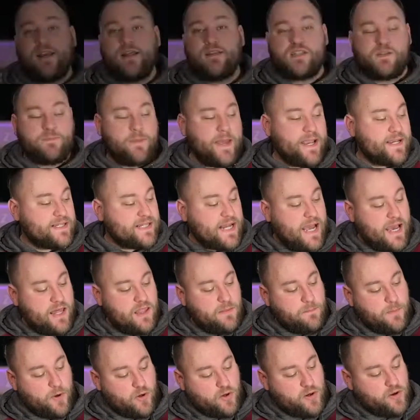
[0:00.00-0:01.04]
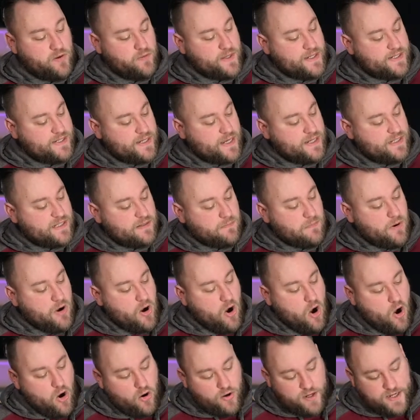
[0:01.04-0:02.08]
out the specs at the body on this, it's a
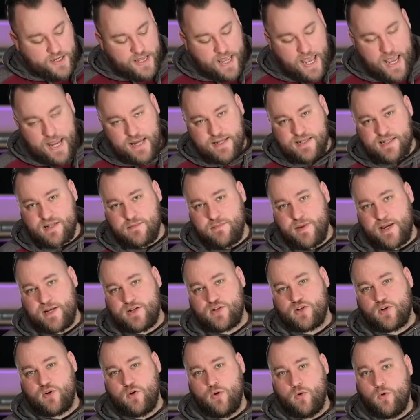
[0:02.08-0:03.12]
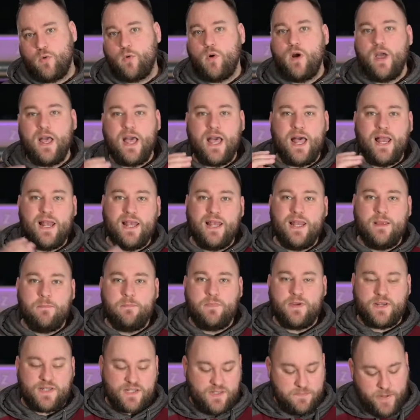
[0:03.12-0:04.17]
mahogany asymmetrical
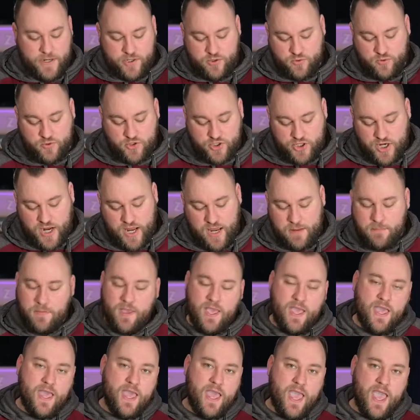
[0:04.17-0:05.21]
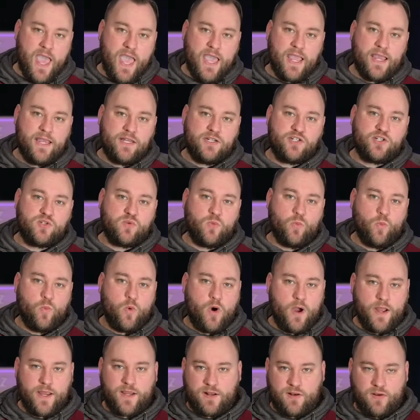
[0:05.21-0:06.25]
Olympic special shape. Aged
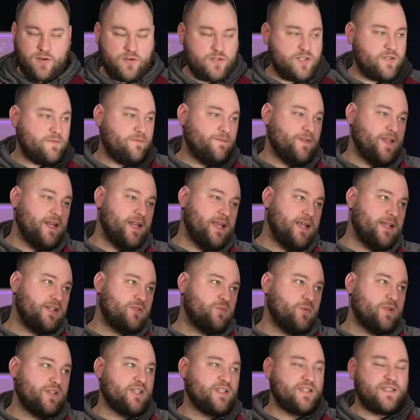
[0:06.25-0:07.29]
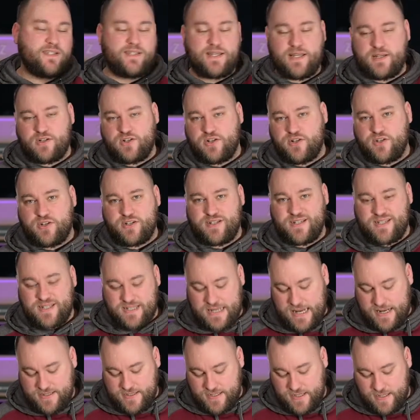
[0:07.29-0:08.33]
white gloss finish, which is essentially just
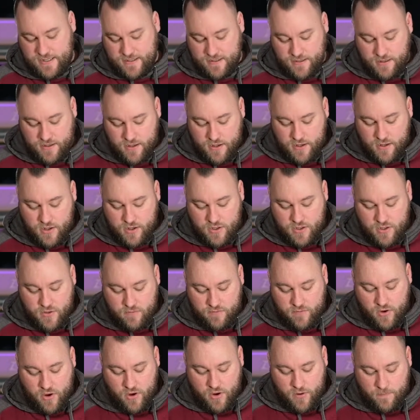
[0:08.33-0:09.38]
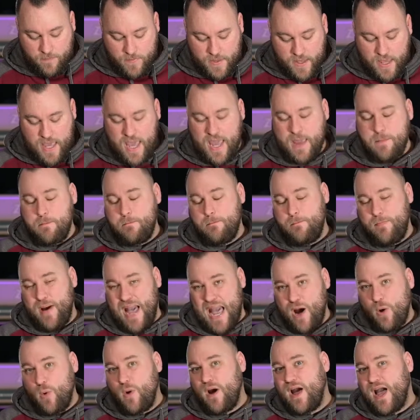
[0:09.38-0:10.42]
satin. You've got a
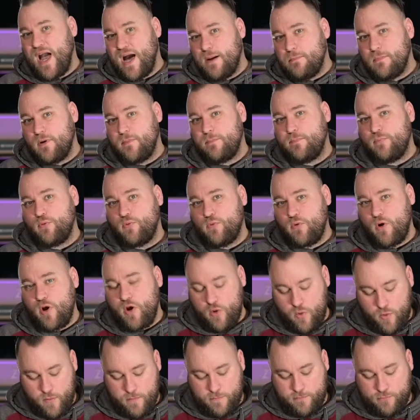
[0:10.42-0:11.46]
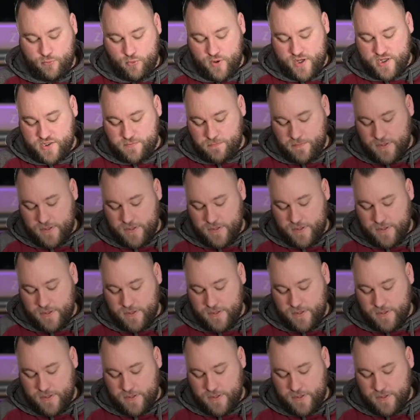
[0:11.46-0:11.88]
Power Hammer Pro bridge